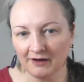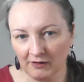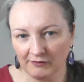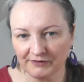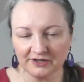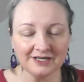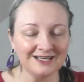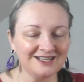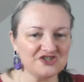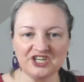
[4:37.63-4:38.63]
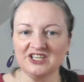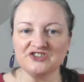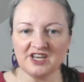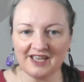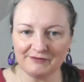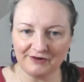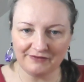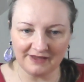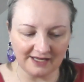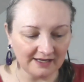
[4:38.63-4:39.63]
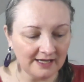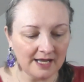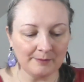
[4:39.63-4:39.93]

over, changing everything?